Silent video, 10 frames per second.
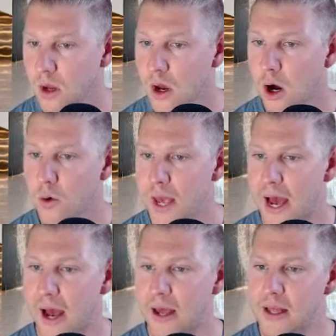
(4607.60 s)
Oh
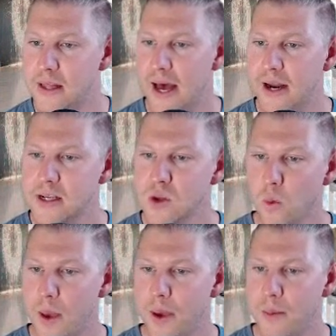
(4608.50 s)
yeah, that is the
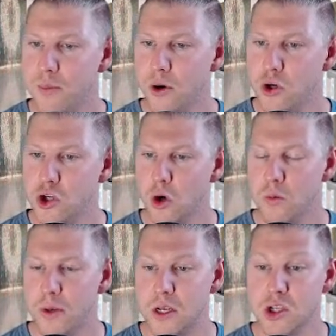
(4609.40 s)
white paper you showed
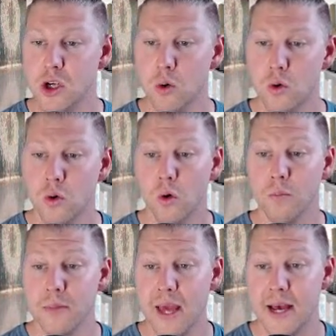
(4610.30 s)
me. So cool.
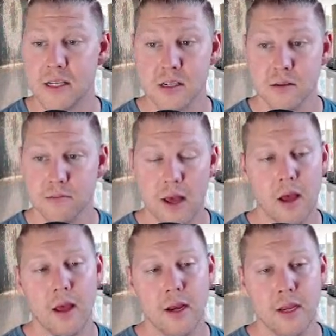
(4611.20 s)
Yes, yeah,
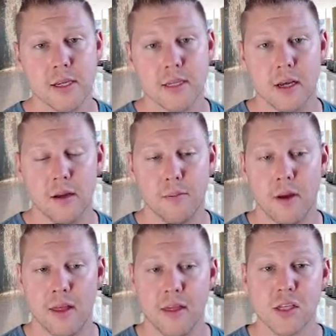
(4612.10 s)
it is.
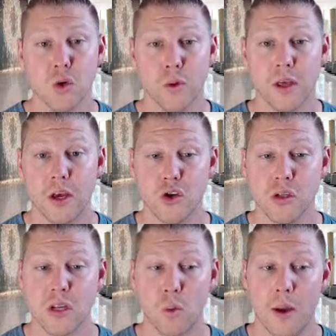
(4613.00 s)
I think it's a really
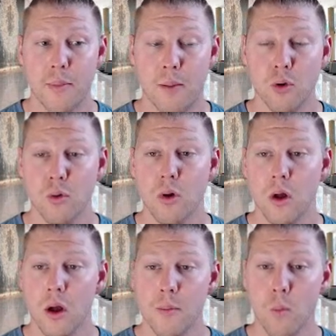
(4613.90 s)
interesting white
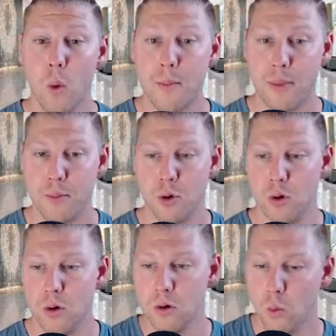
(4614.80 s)
paper
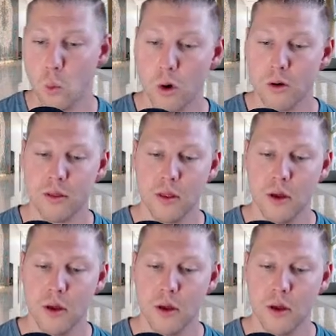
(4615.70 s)
worth